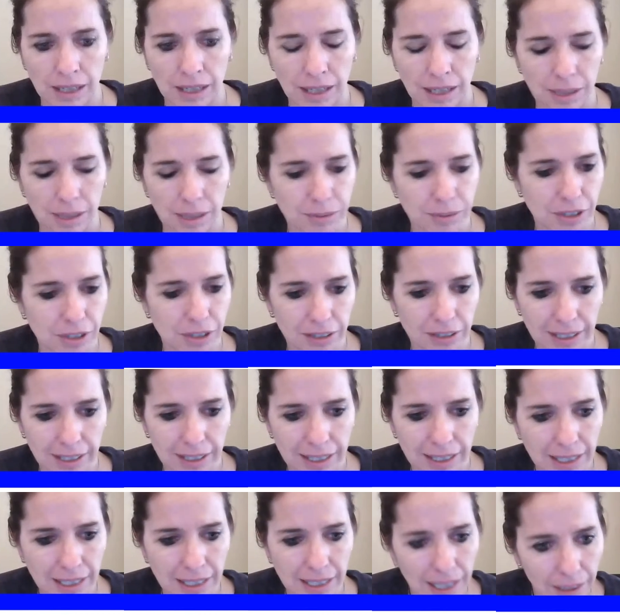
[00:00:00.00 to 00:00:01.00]
I'm sorry, I
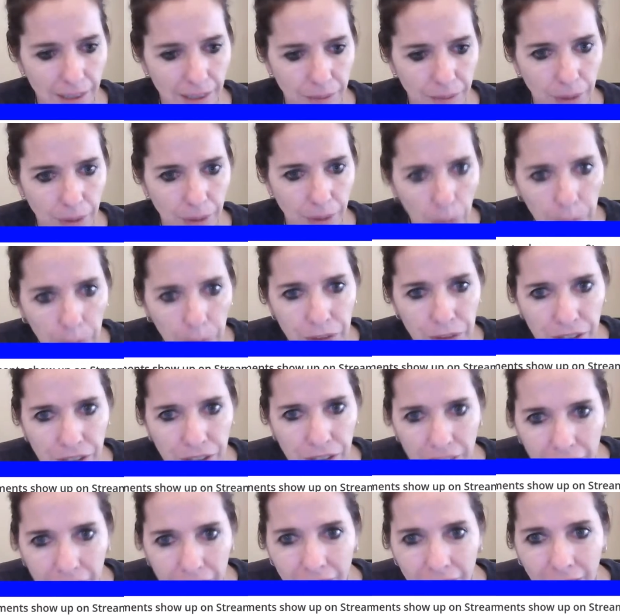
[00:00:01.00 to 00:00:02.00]
think I
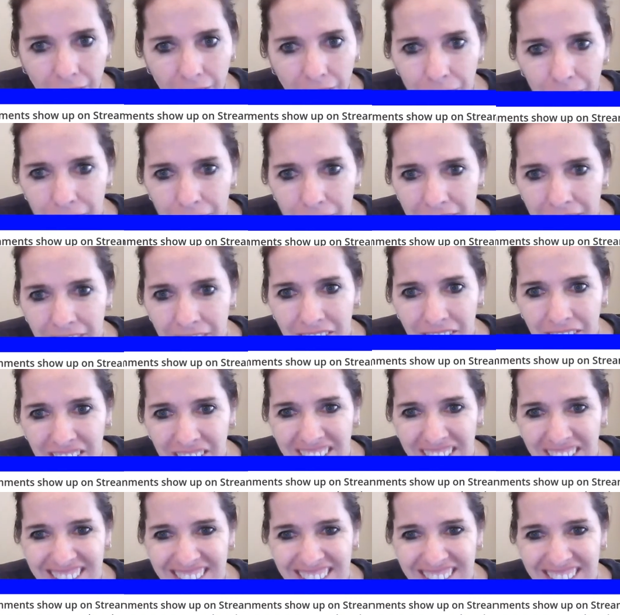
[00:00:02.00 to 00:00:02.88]
shared the wrong window.